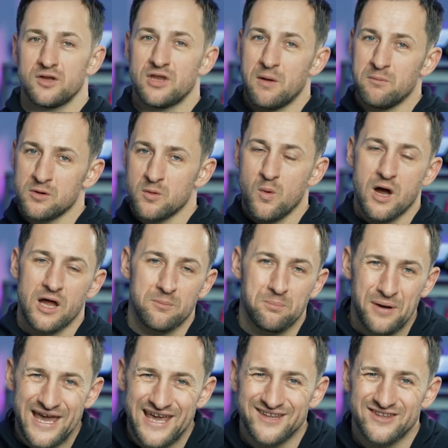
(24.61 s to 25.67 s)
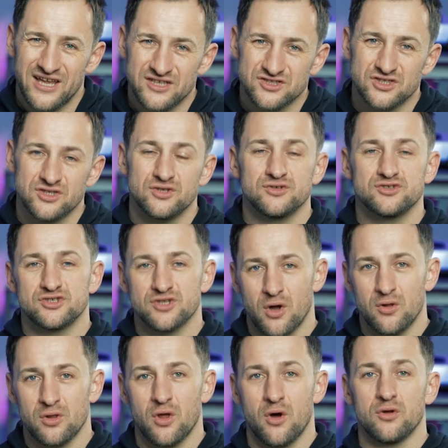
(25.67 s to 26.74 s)
Number one, pay attention to
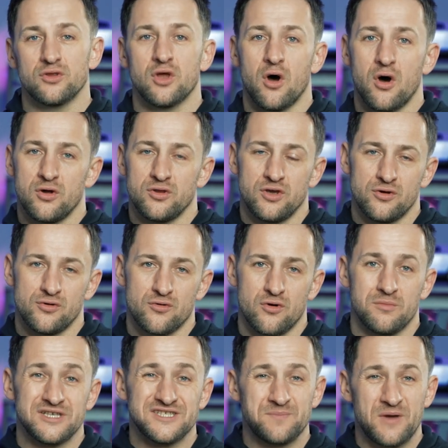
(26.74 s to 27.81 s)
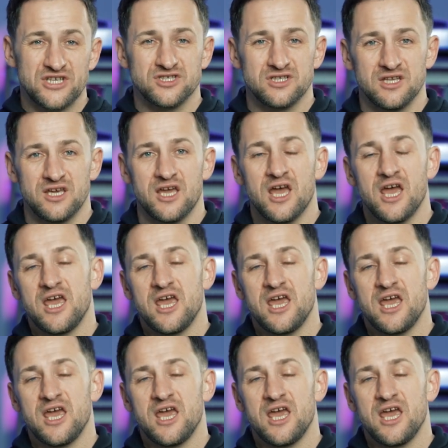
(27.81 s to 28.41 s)
snow load on your room, especially